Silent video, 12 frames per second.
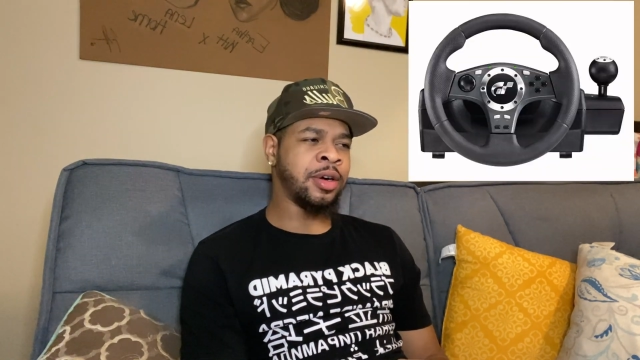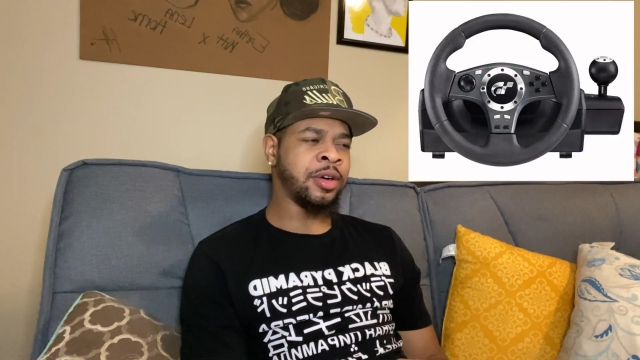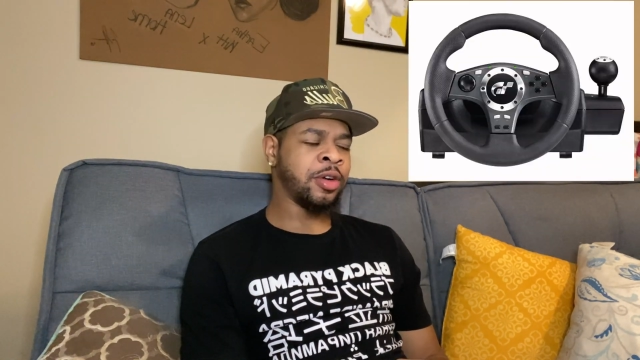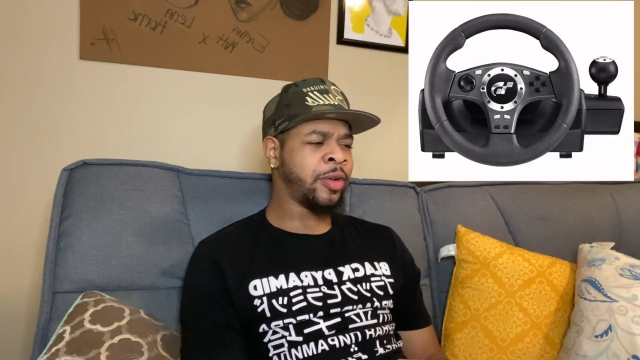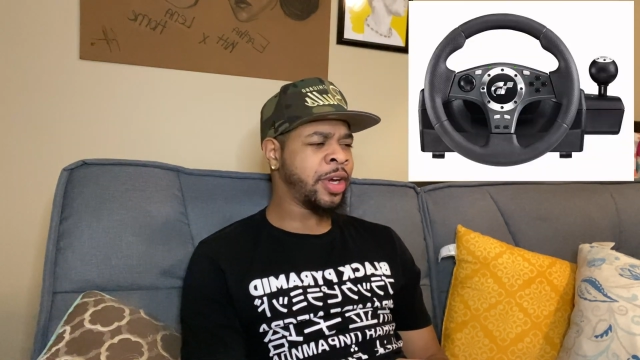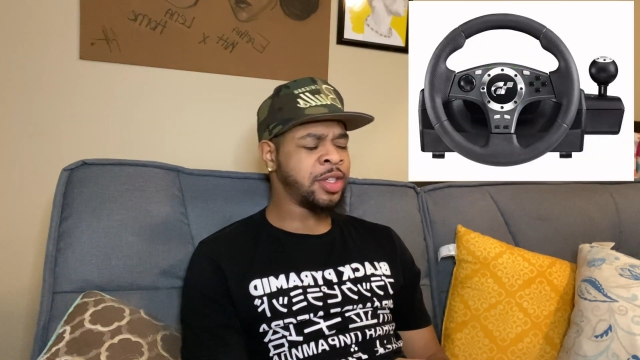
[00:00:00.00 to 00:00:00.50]

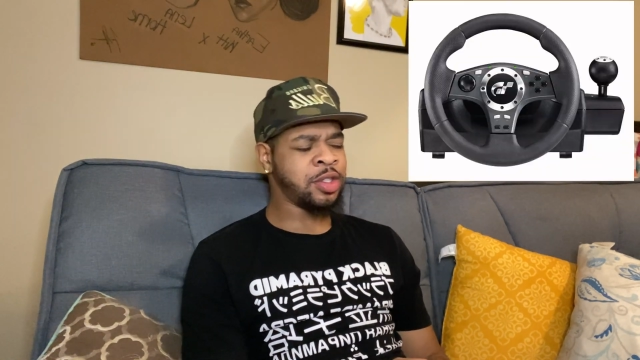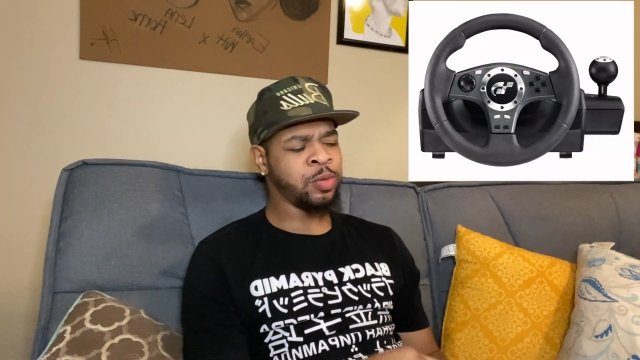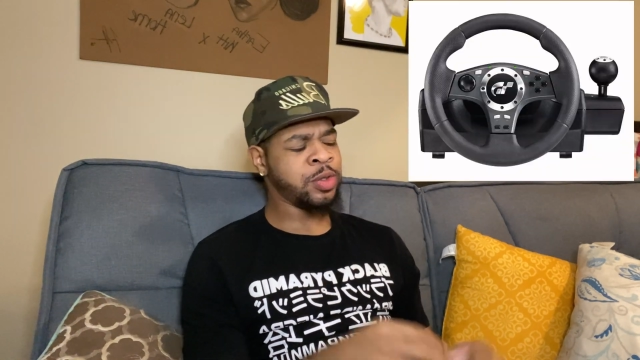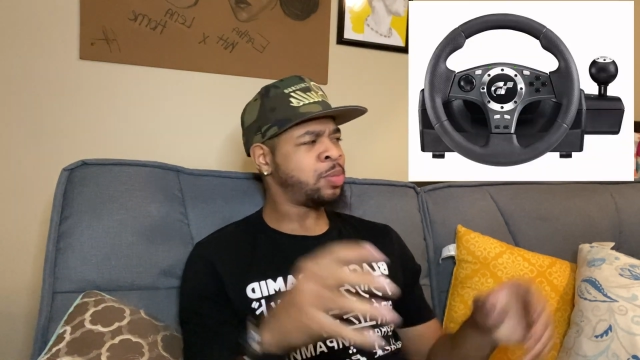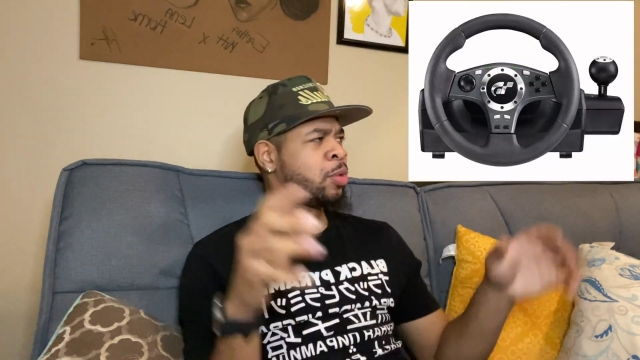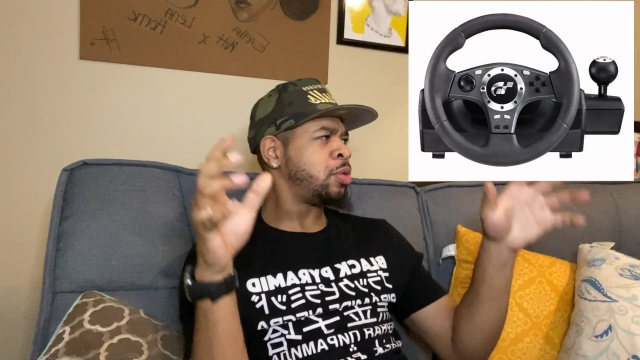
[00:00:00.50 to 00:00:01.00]
Gran
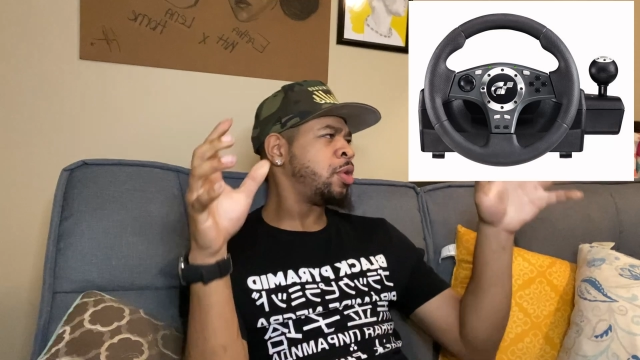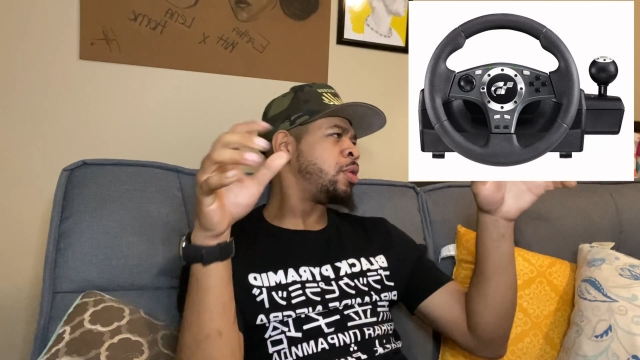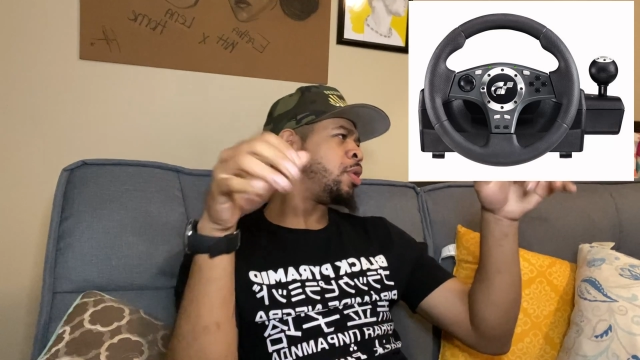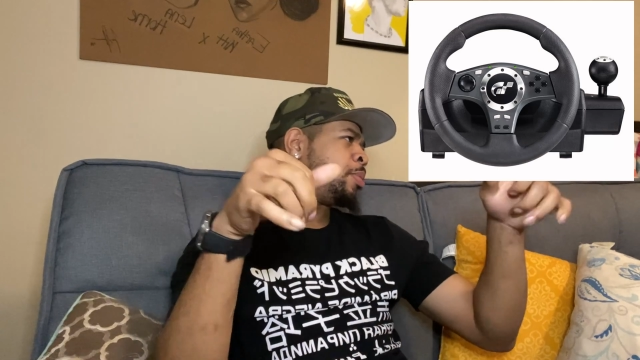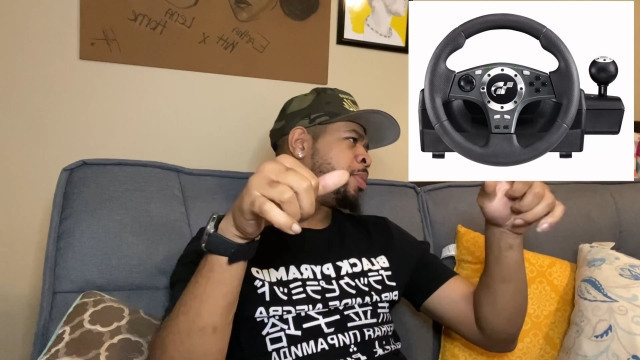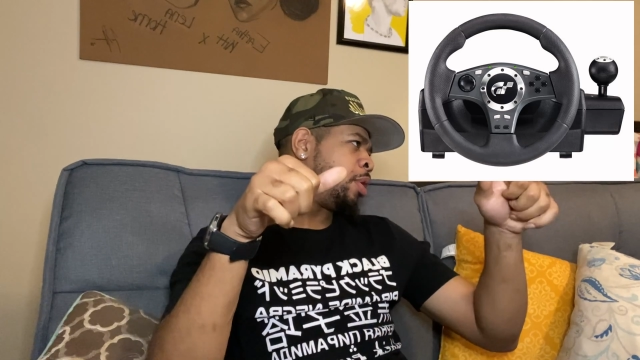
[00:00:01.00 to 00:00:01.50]
Turismo, you know
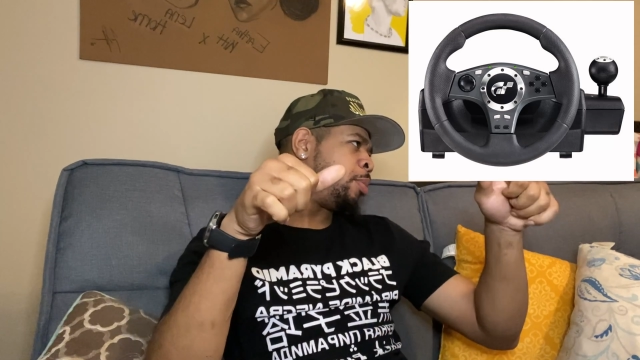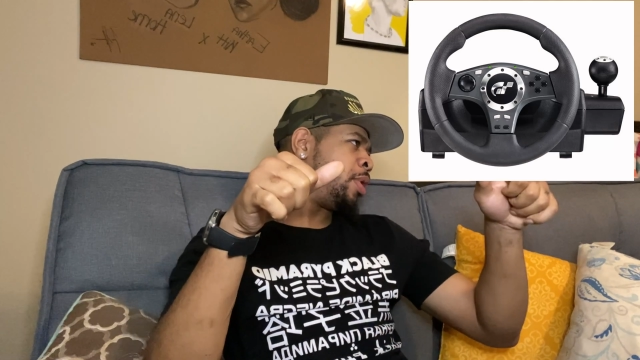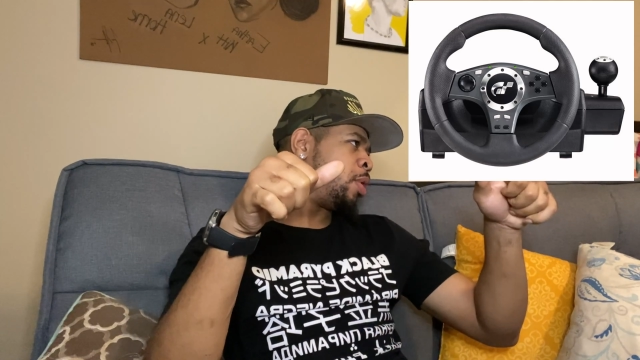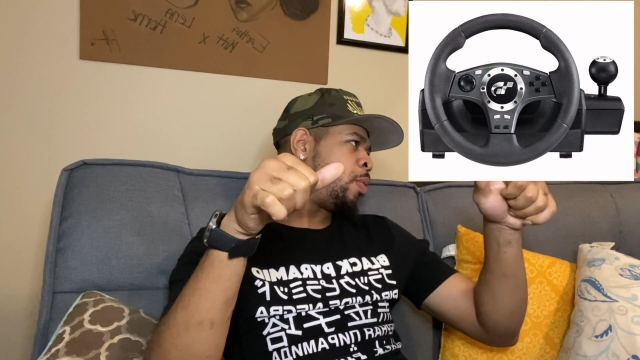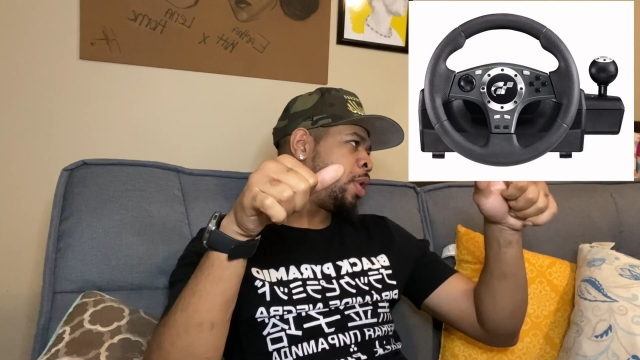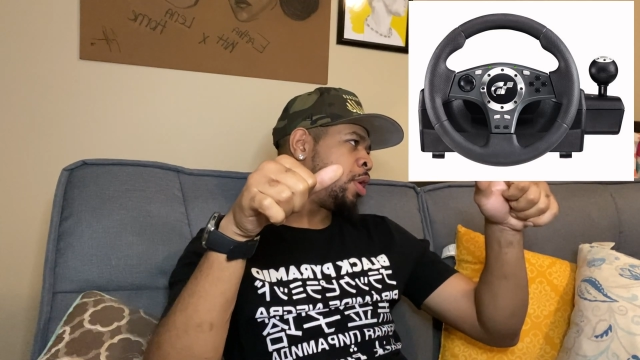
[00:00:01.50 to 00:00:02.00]
the little
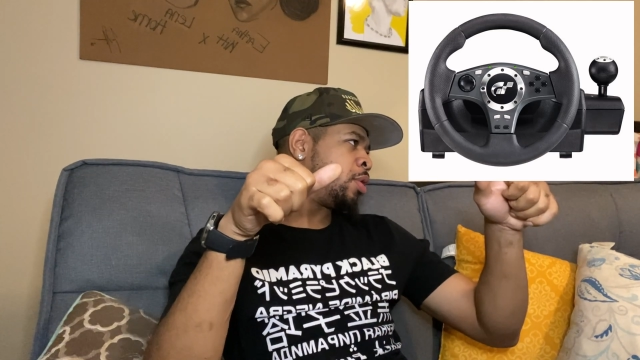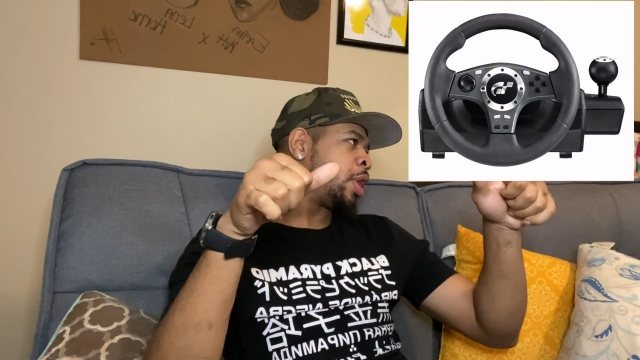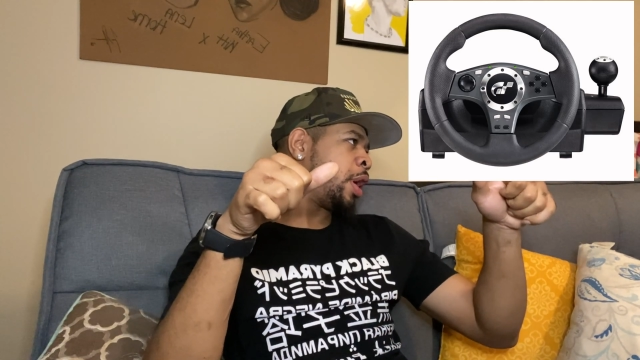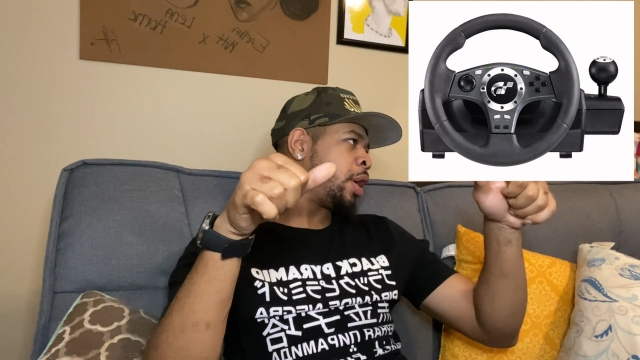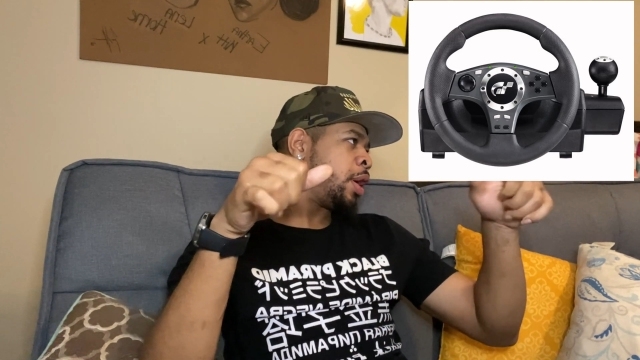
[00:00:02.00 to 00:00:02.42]
big wheel thing.